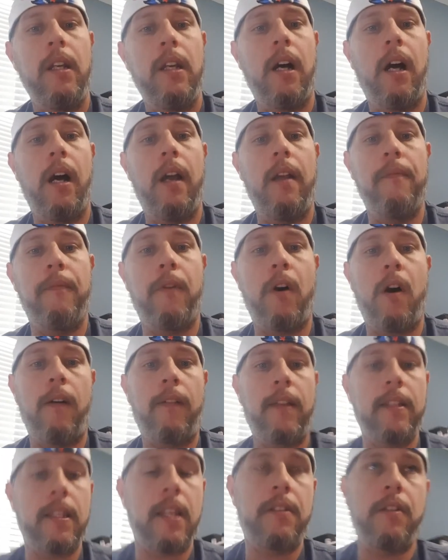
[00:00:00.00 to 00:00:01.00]
involved,
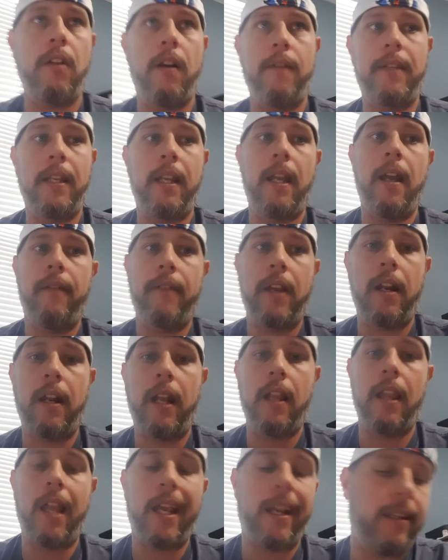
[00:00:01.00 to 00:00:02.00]
because I've got to
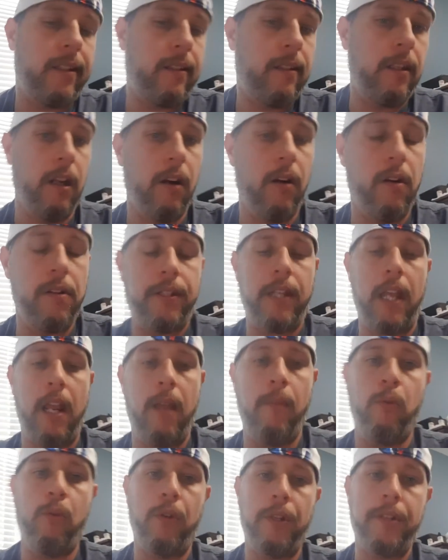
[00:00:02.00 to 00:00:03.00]
get like a
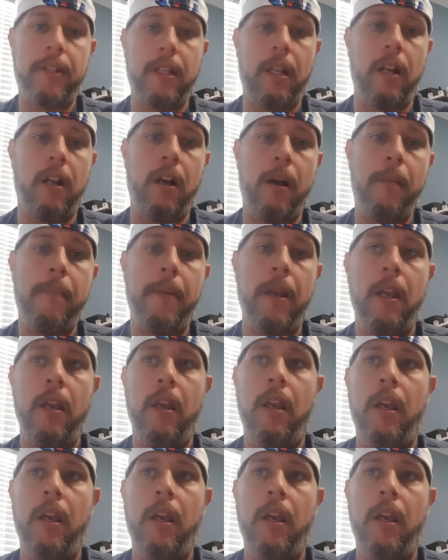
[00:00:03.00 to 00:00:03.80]
table to set up,